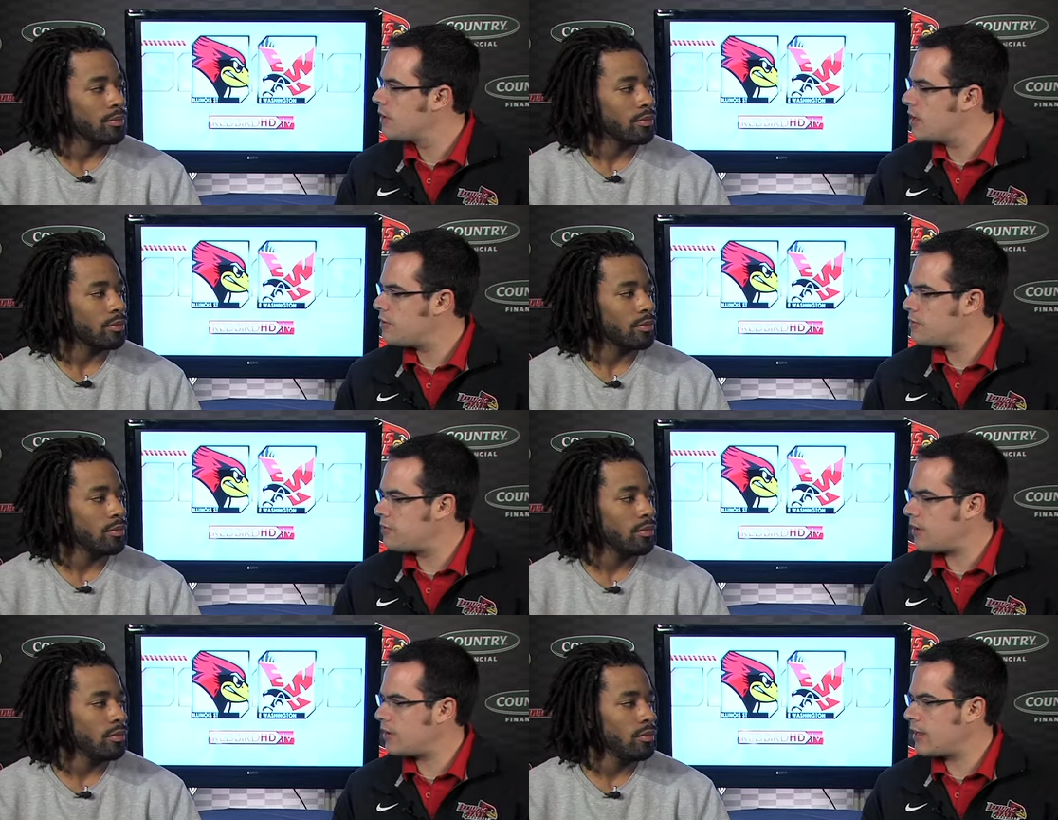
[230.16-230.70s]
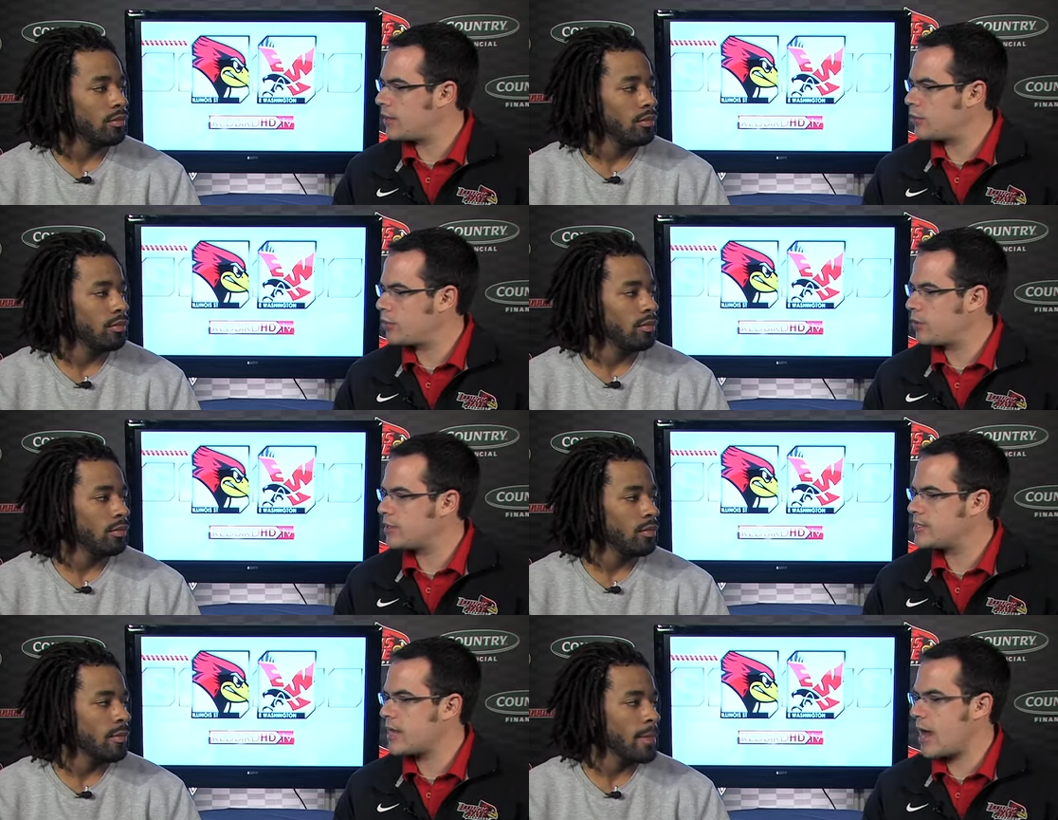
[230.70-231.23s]
Speaker 1: It felt like there
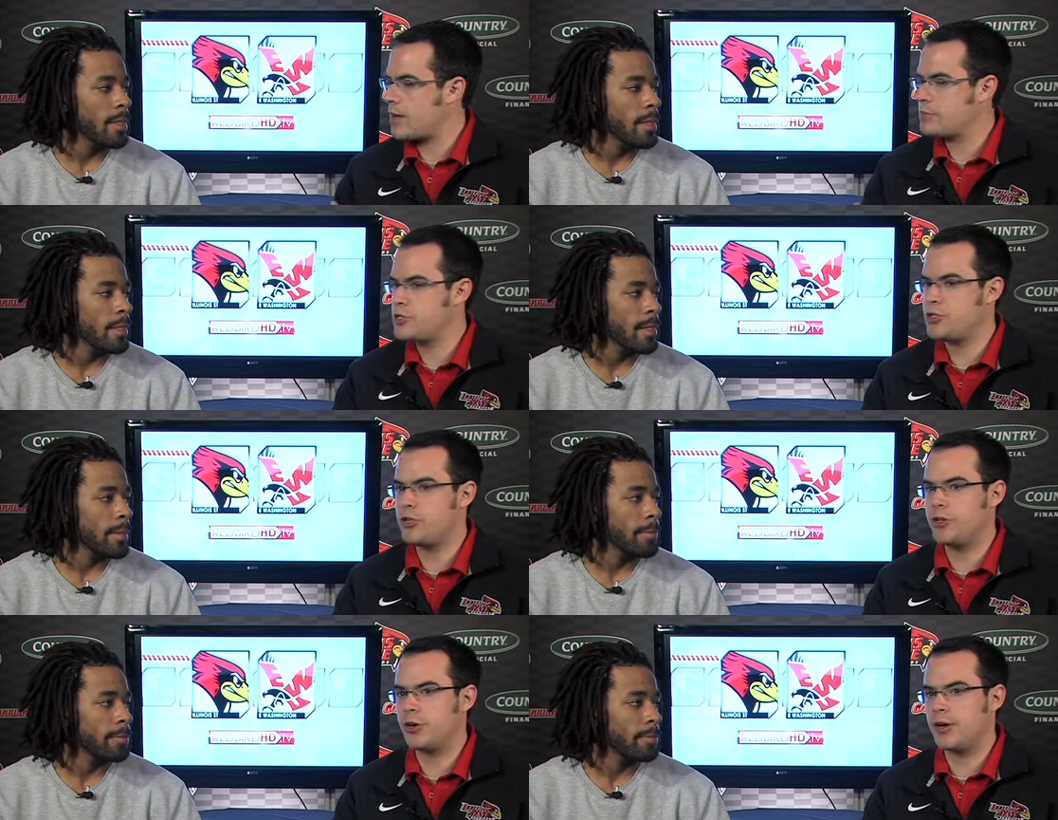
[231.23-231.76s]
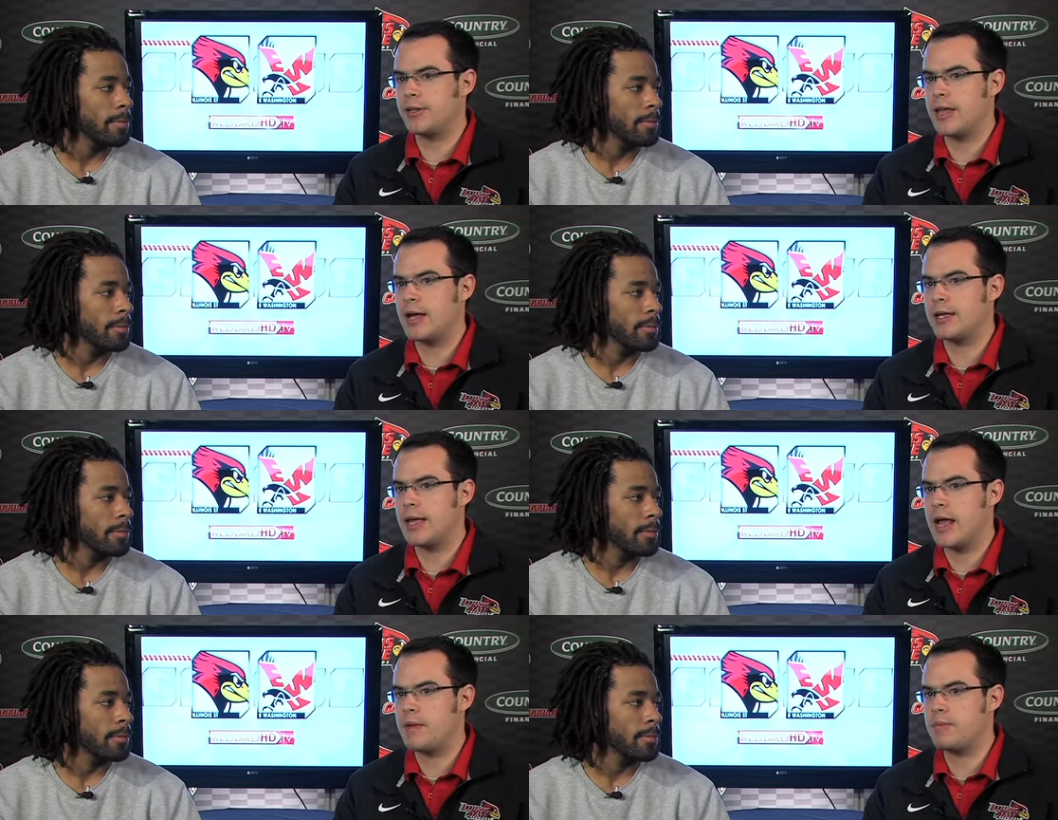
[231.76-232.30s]
were times, too, during
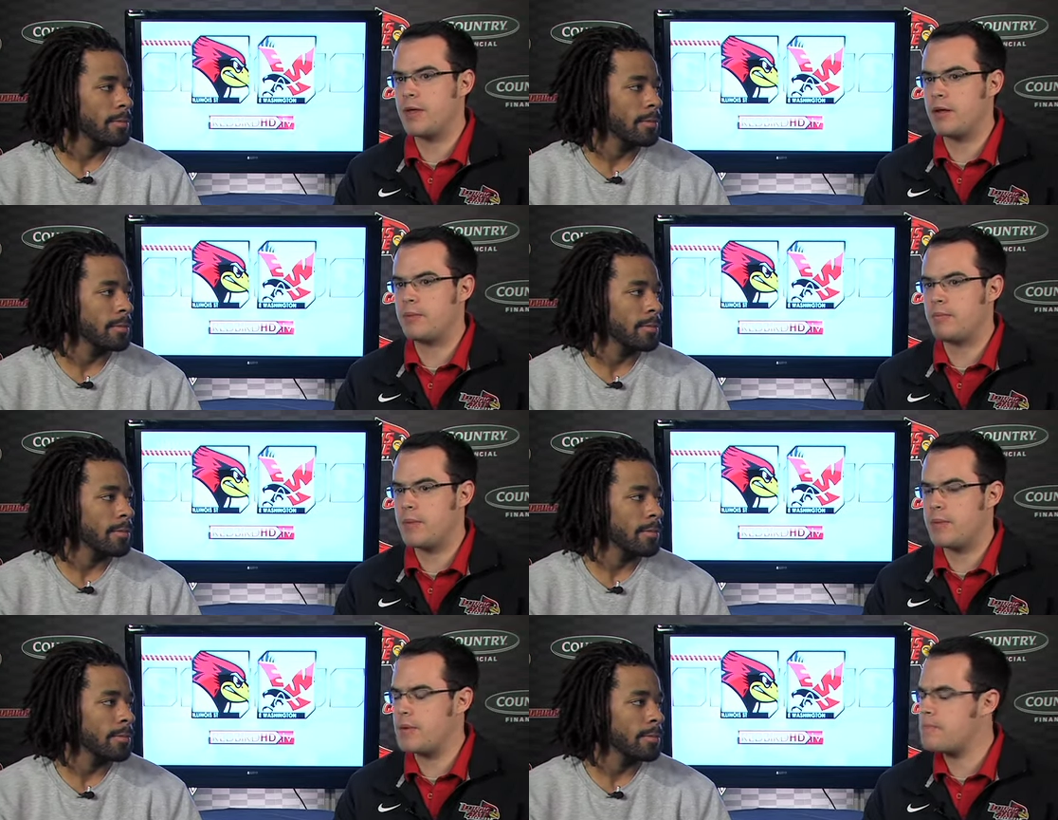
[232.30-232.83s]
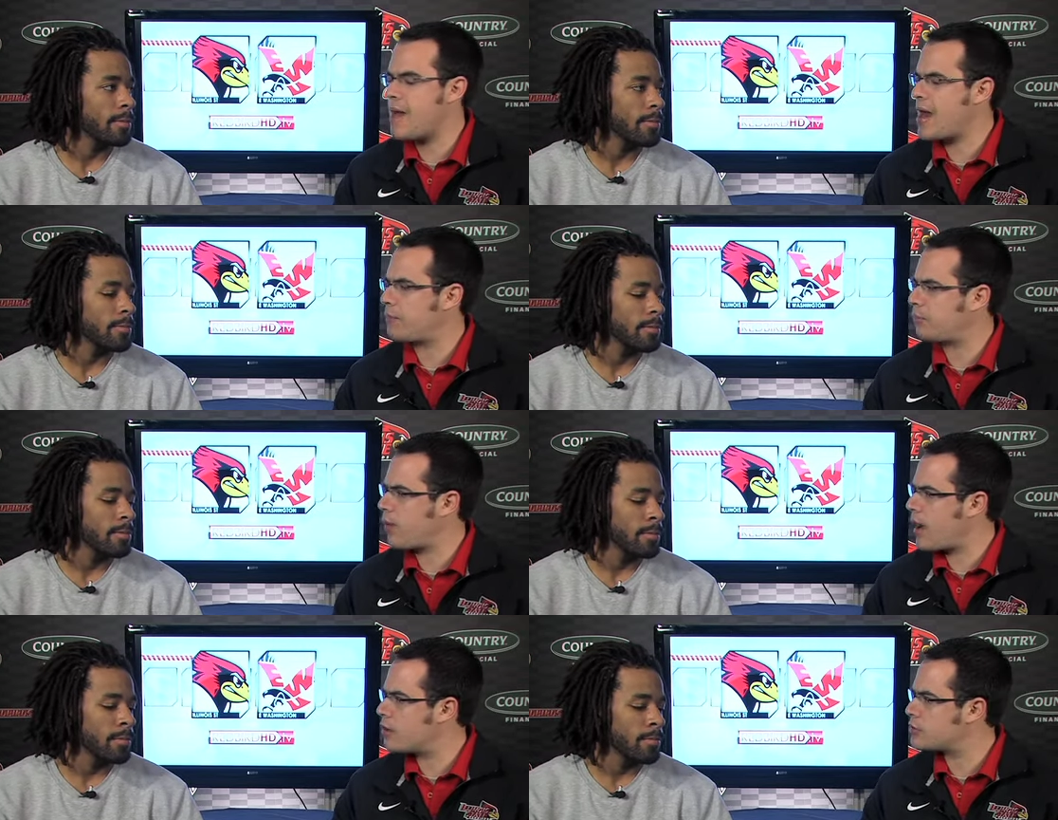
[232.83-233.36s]
that game that maybe Matt
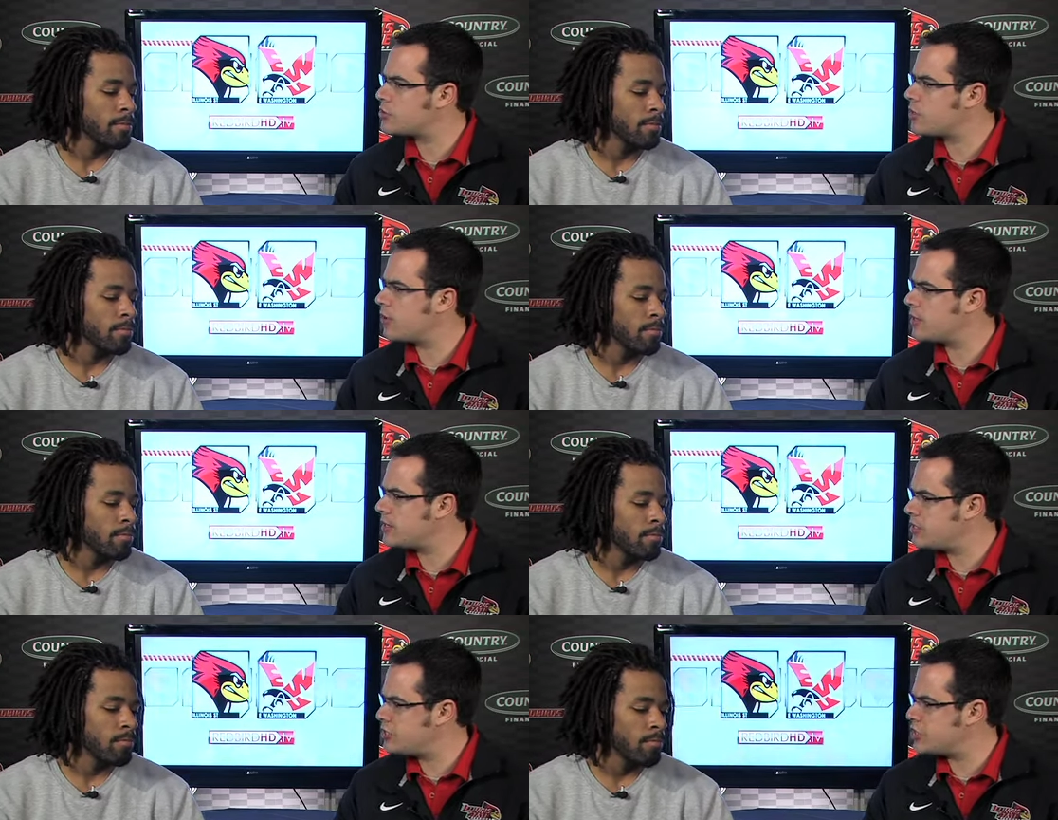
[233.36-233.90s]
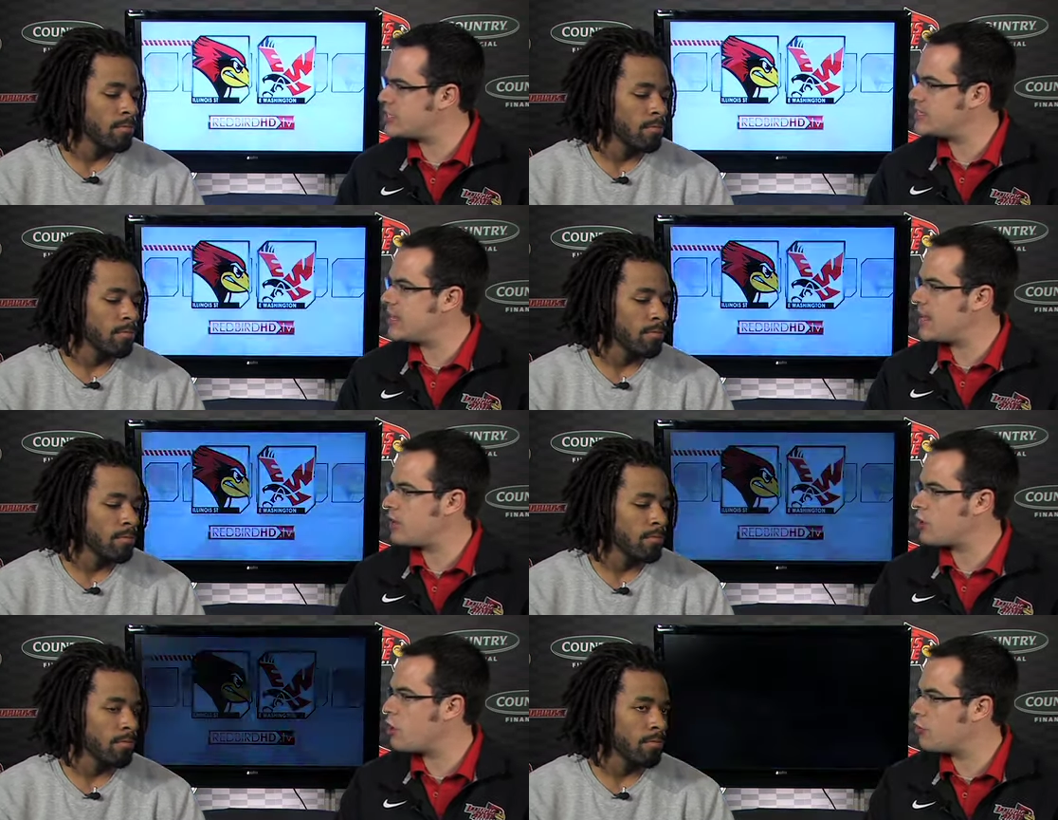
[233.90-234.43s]
Brown started to just
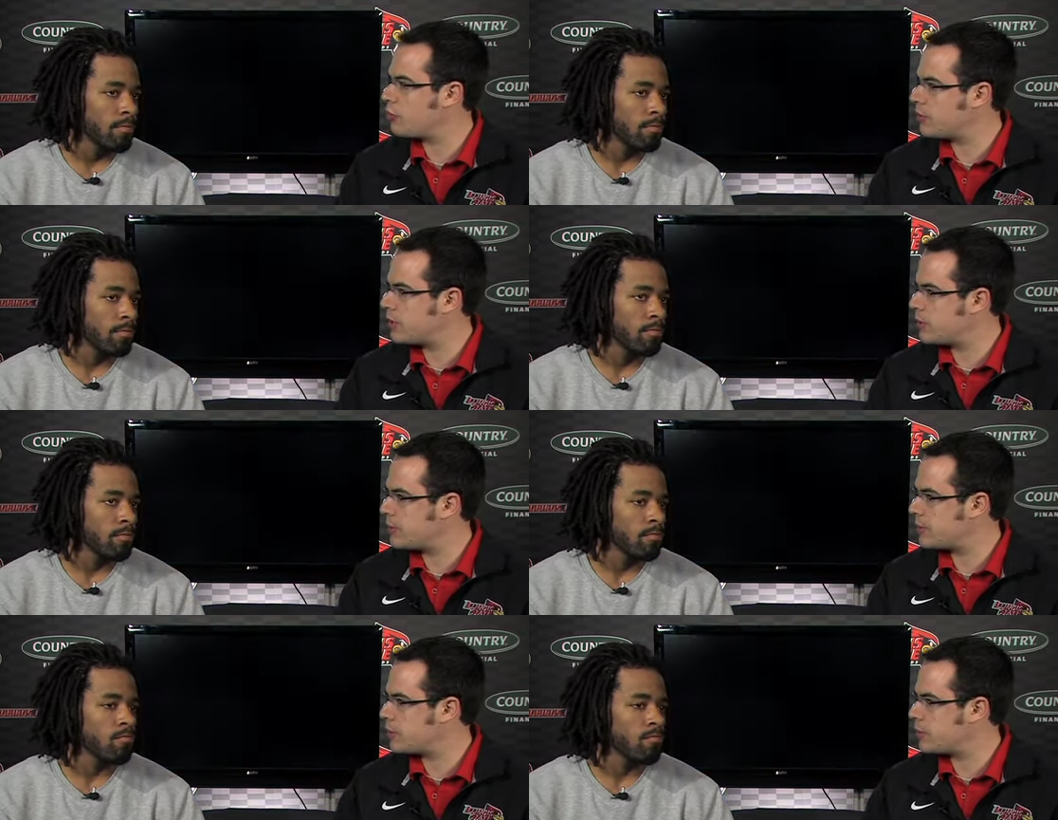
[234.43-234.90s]
take over a little bit.